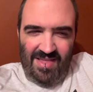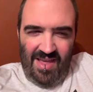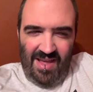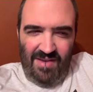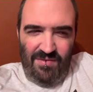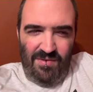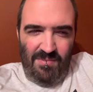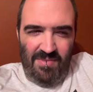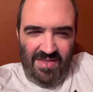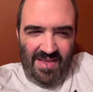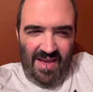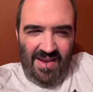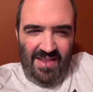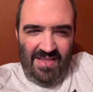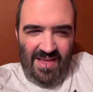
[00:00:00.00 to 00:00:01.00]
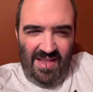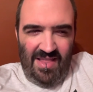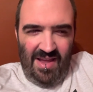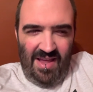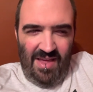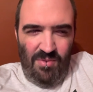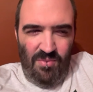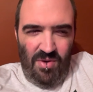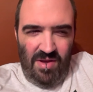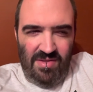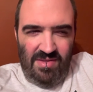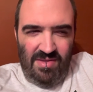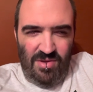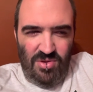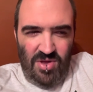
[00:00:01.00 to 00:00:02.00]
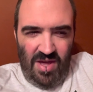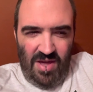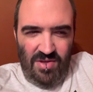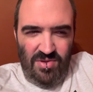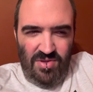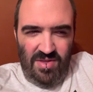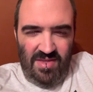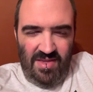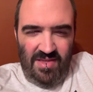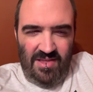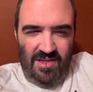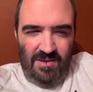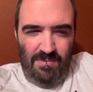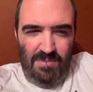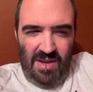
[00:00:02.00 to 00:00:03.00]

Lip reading: like, from inside his head, like, he wants to change the system,